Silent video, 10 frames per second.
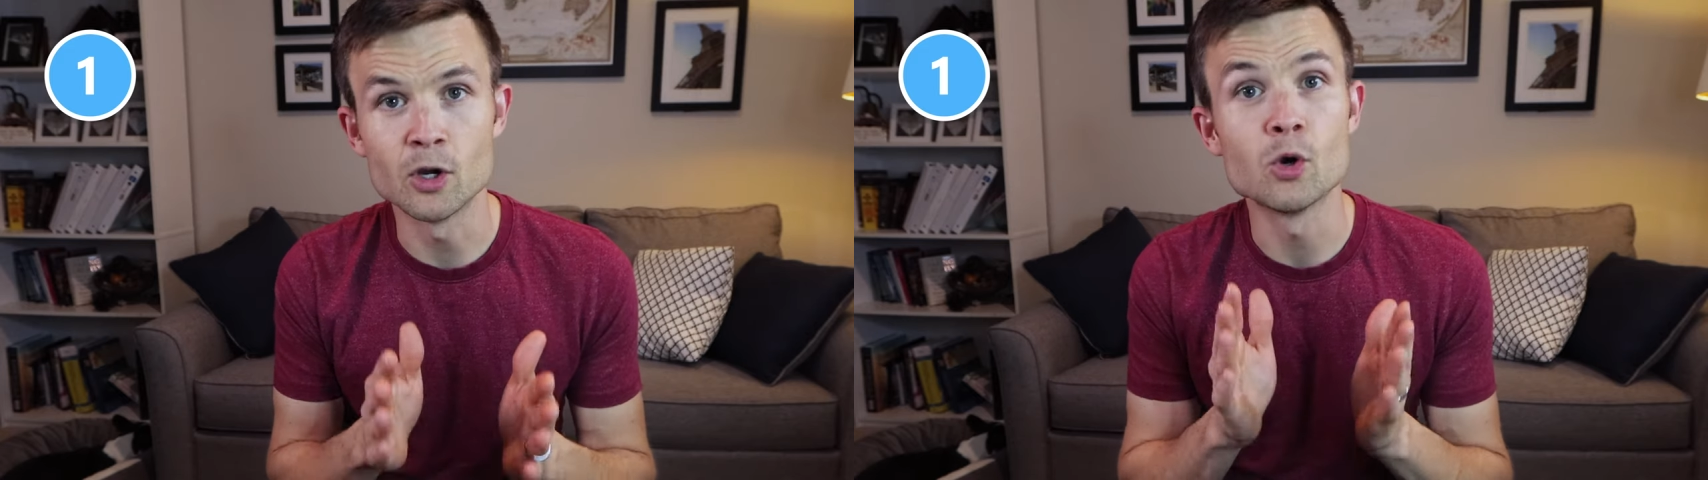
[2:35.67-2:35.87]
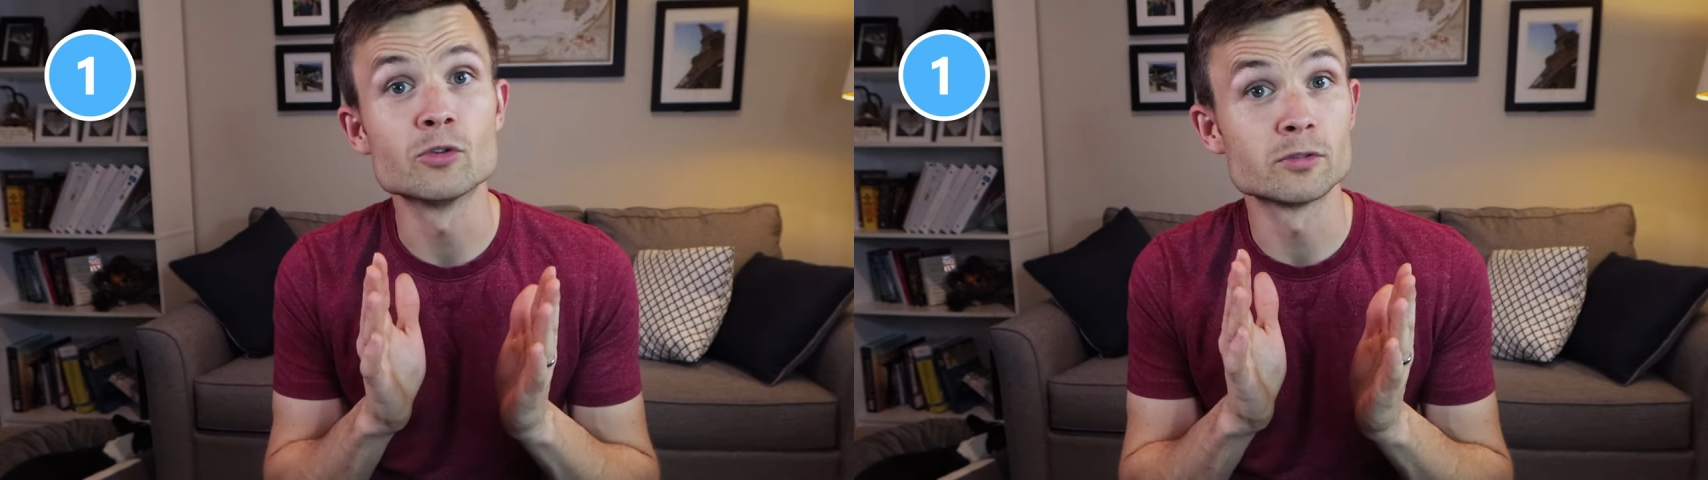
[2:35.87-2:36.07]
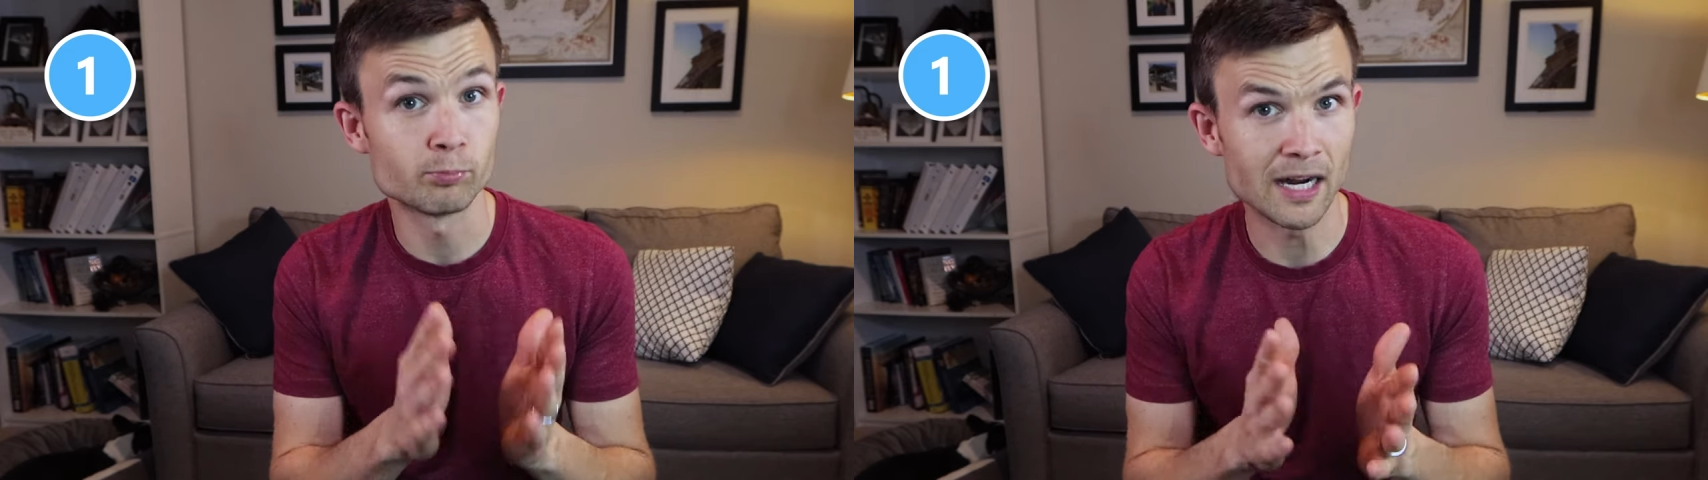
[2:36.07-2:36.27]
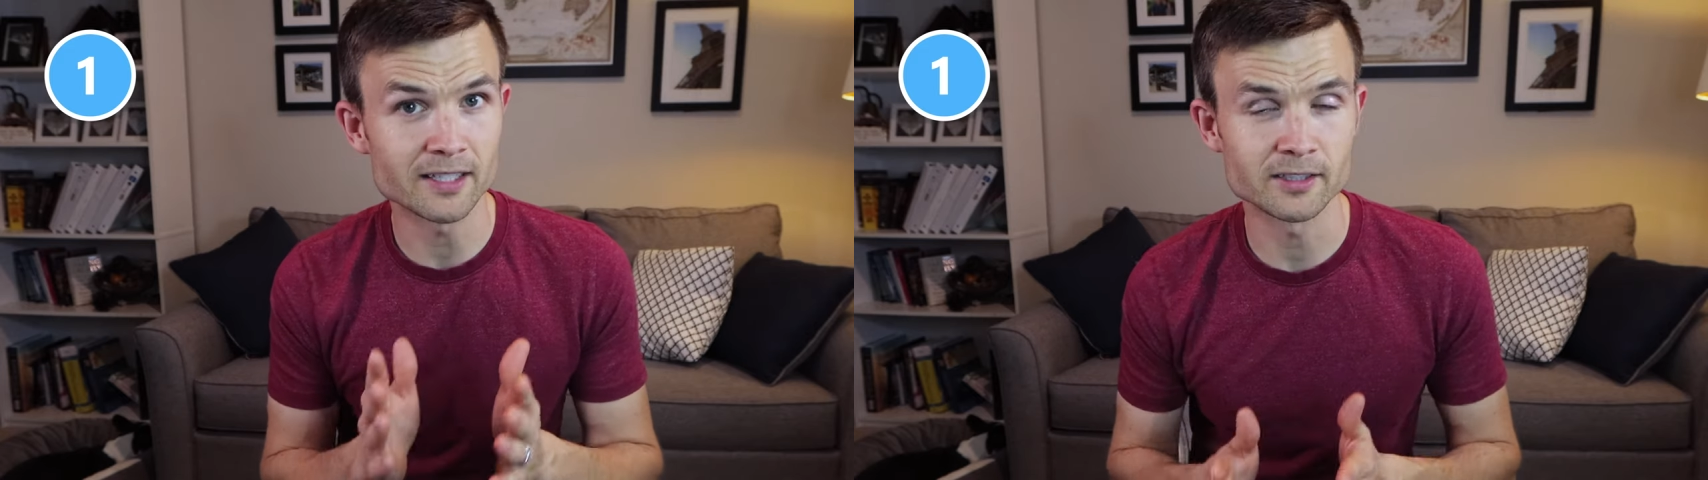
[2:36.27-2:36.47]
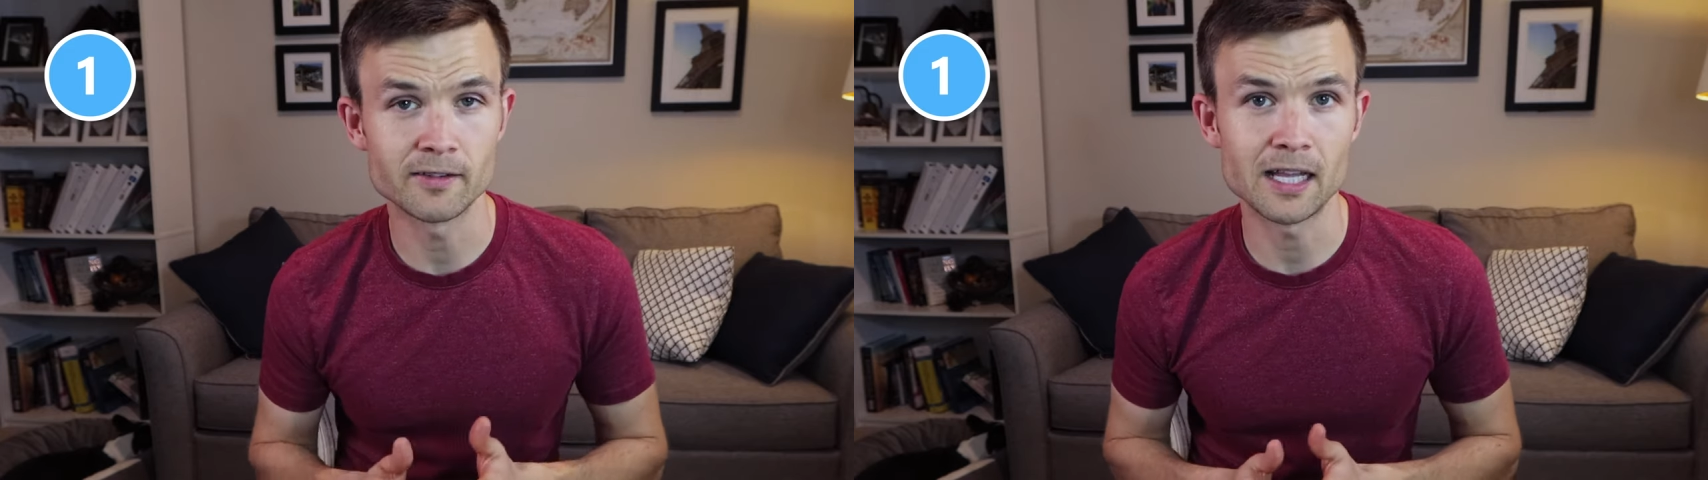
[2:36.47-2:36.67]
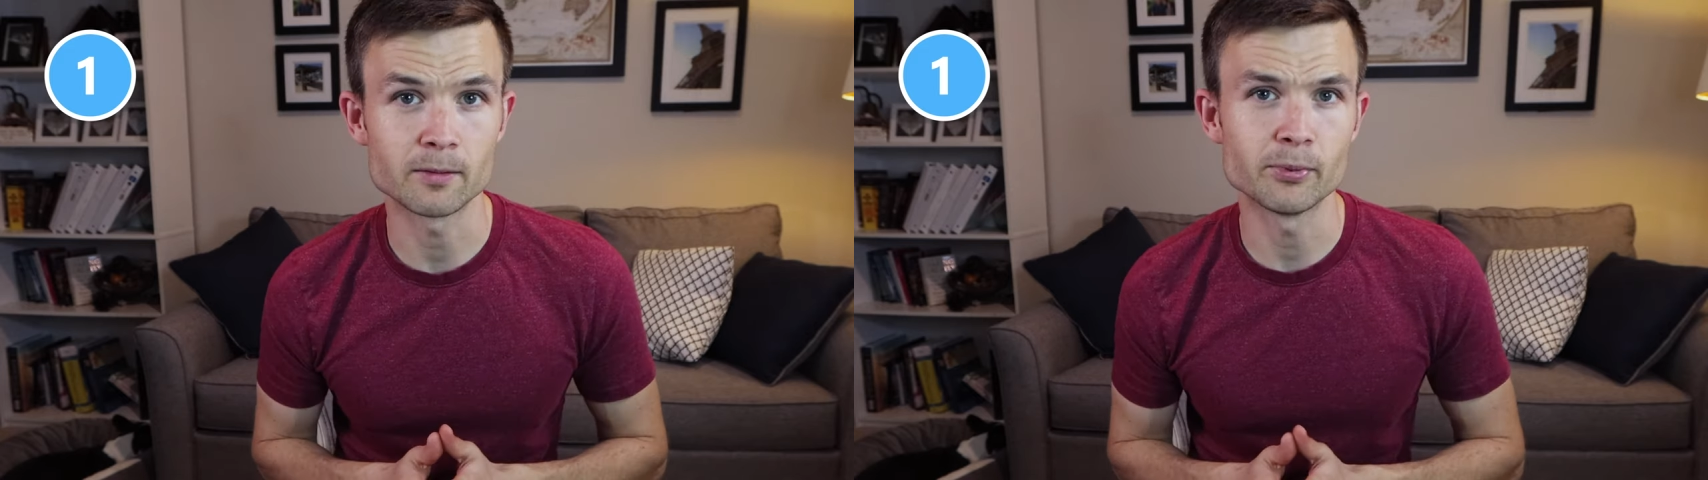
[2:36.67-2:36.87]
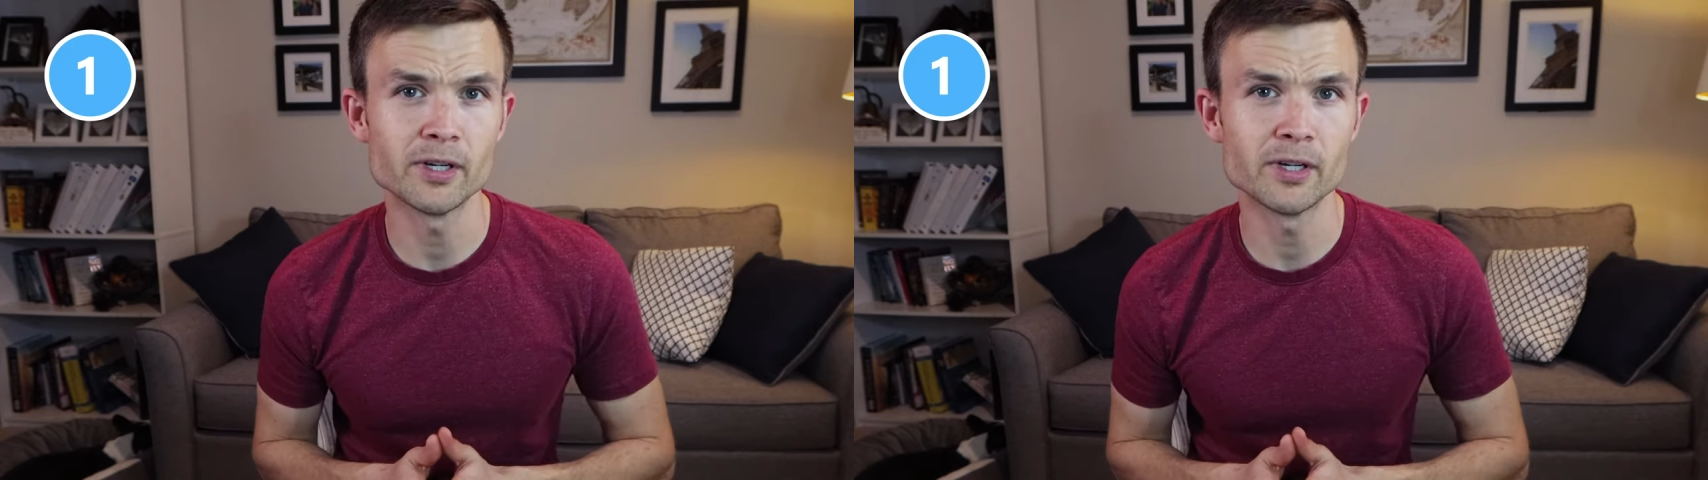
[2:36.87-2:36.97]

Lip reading: those brachycephalic